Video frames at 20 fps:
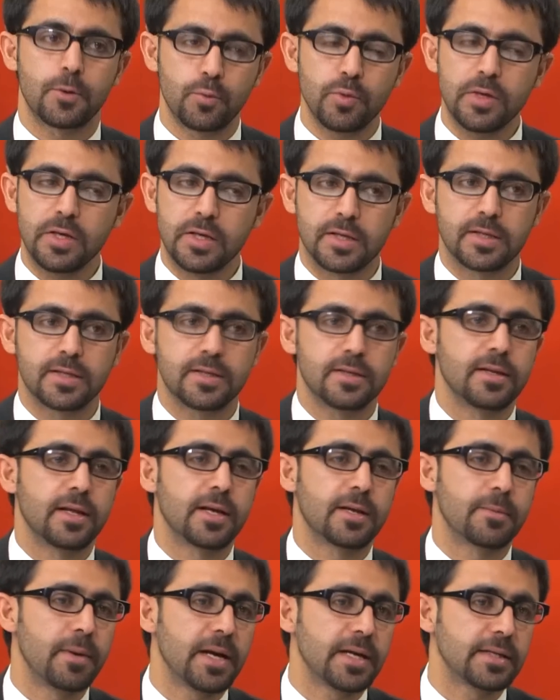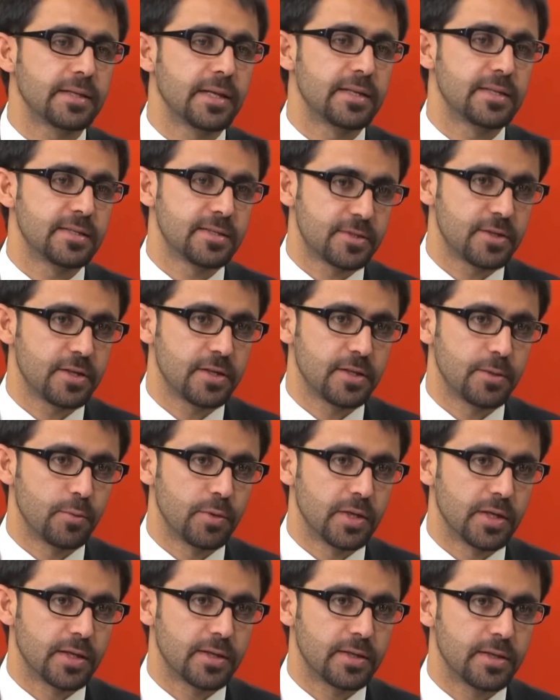weak. Like Baghdad is really
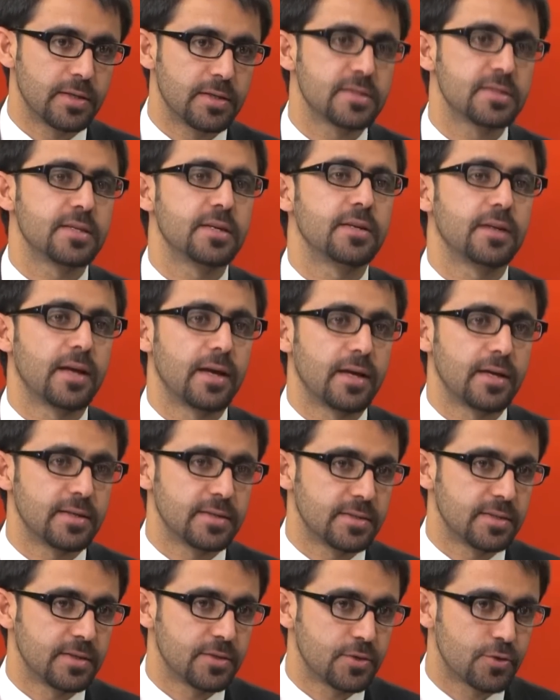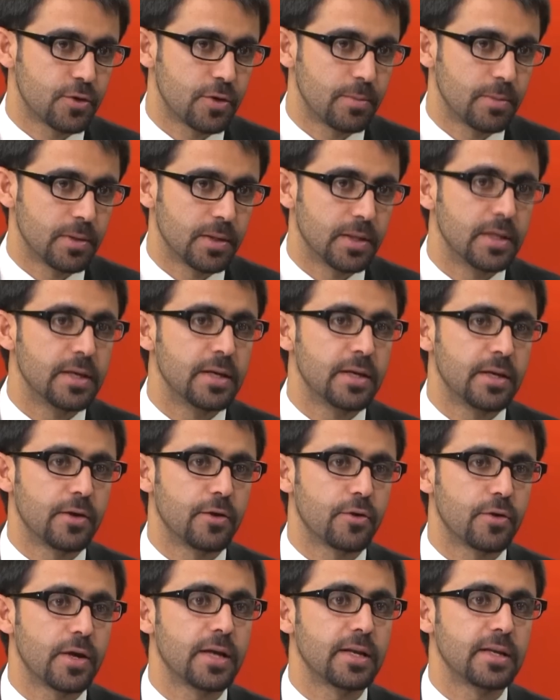weak. Syria is in trouble.
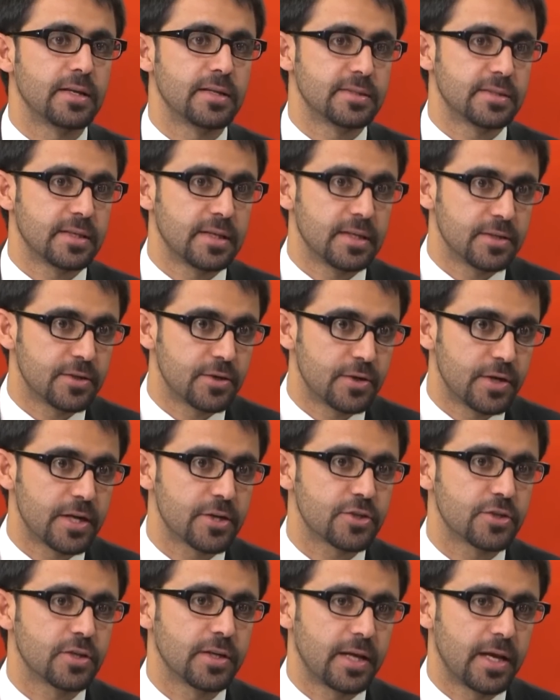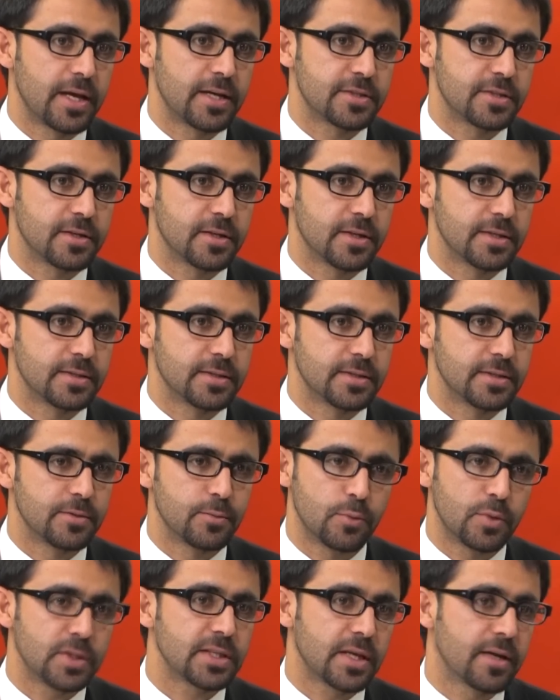Iran is internationally isolated.
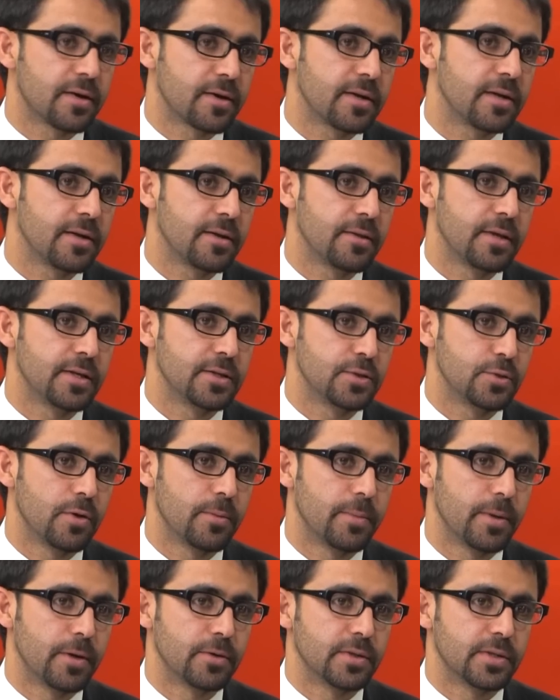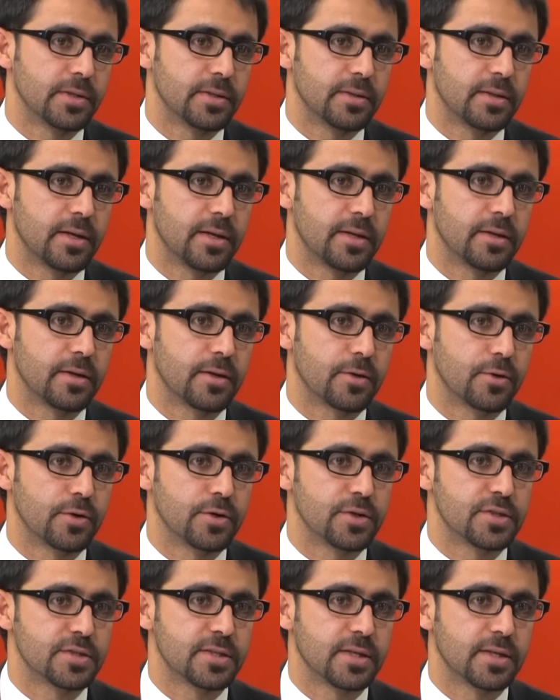What can really they do about a
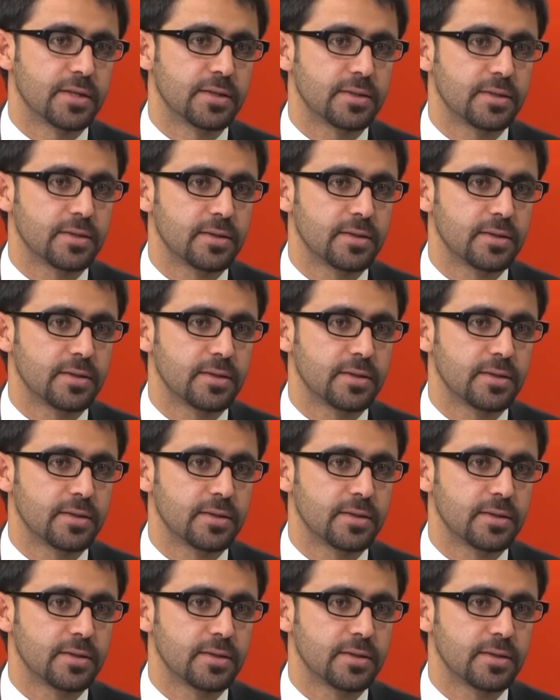Kurdish state?